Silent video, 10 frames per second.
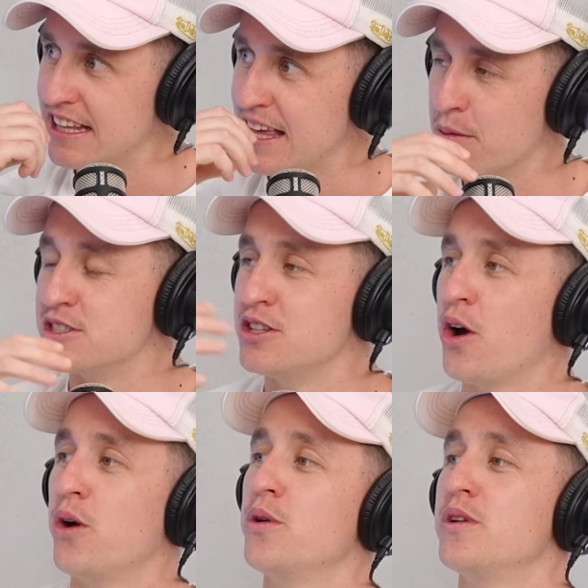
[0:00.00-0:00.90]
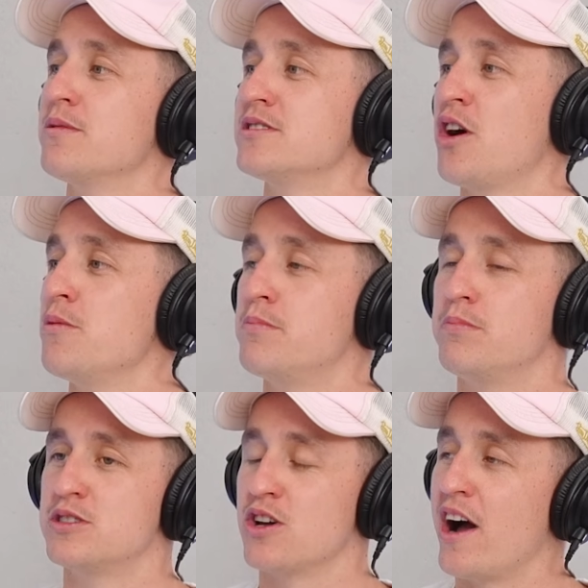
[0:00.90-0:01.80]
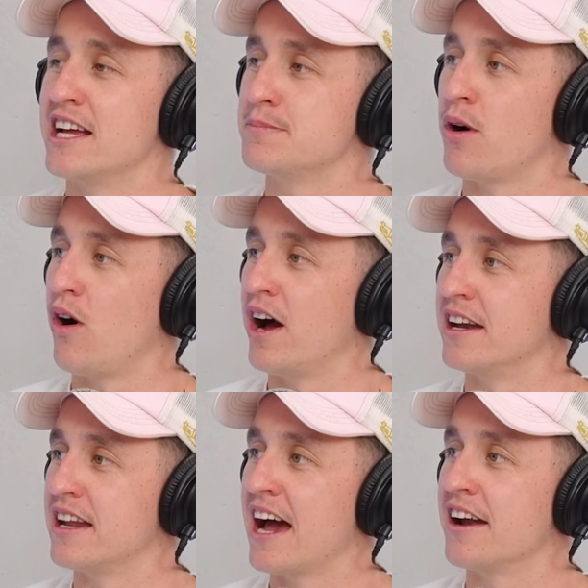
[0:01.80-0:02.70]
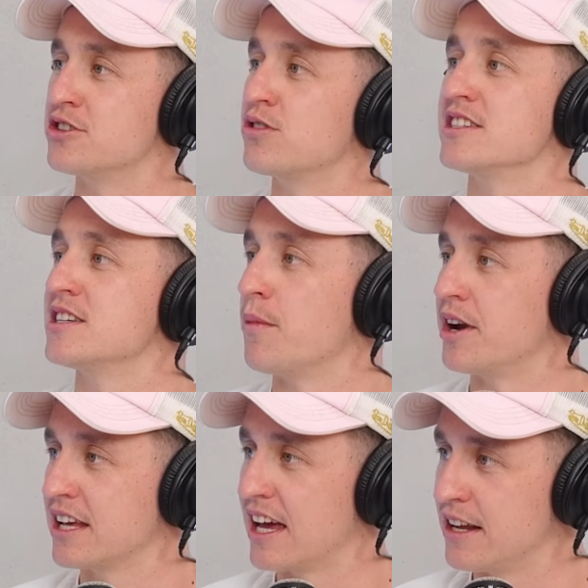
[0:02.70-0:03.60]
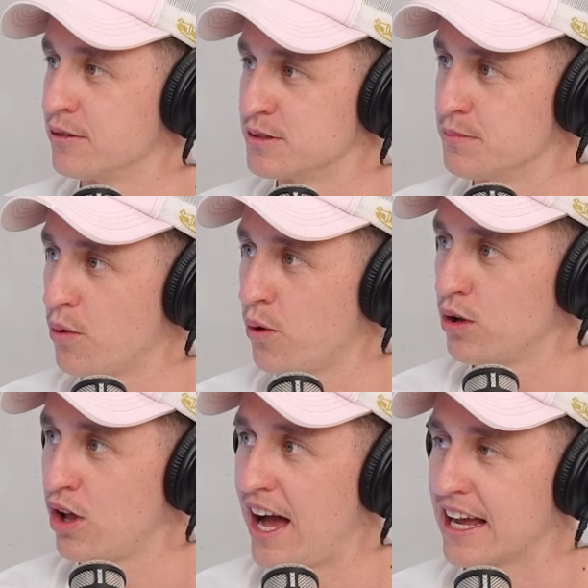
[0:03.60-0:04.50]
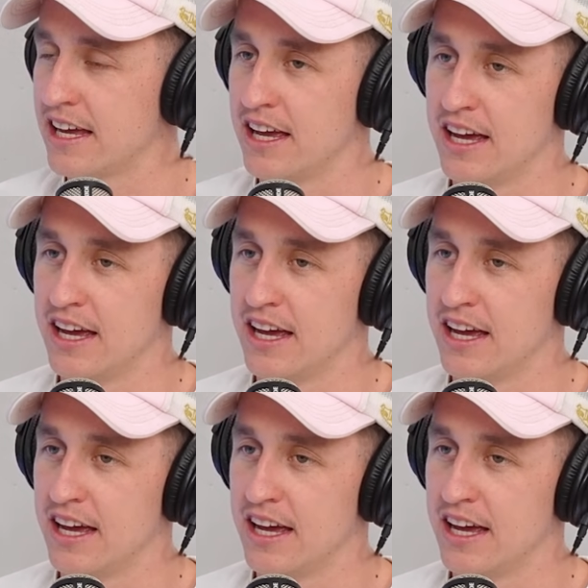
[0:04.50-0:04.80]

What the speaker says: there was no science behind how to trust someone again. It was more like